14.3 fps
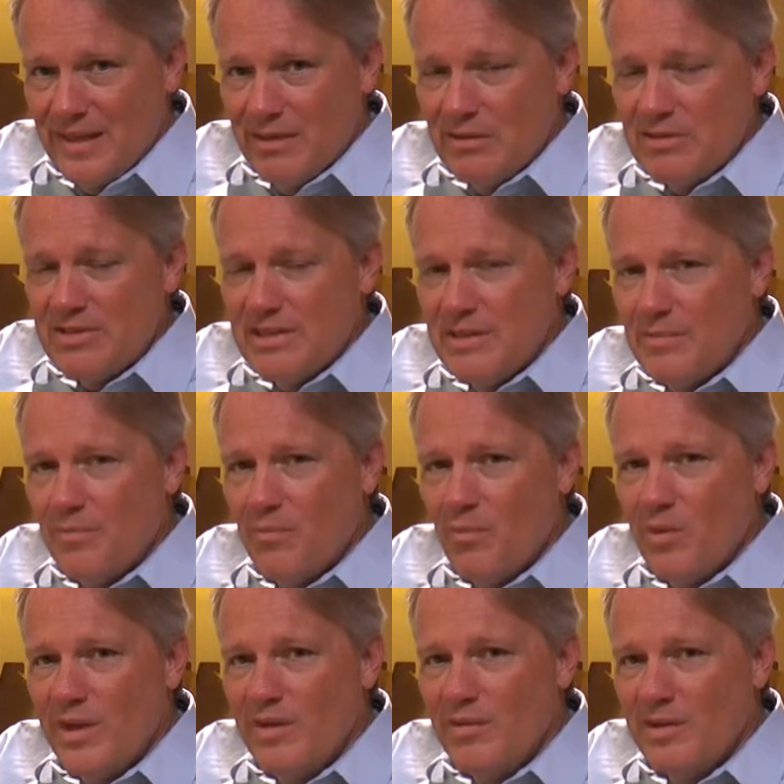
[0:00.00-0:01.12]
You see,
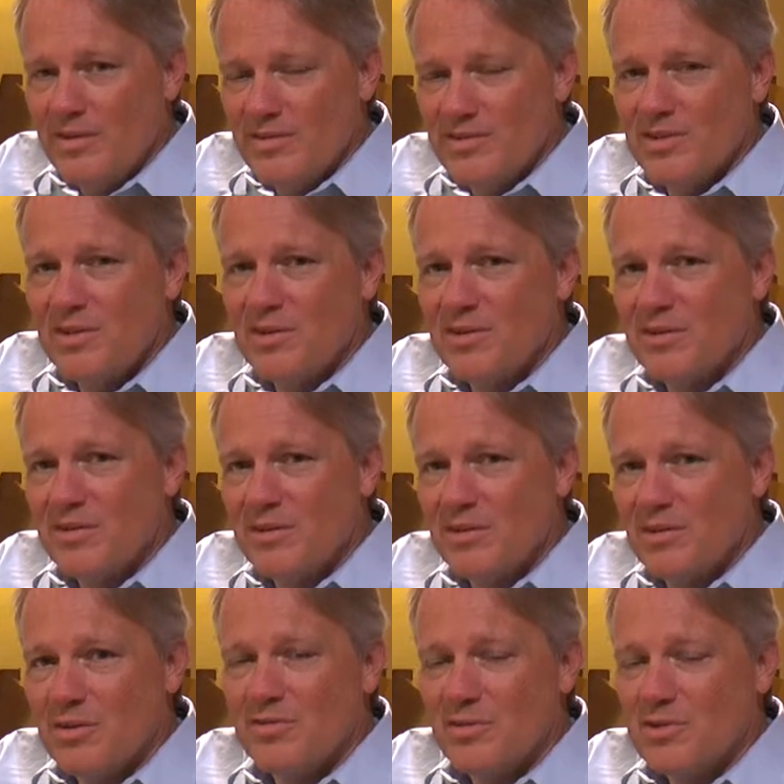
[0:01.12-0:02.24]
we consider Goodlettsville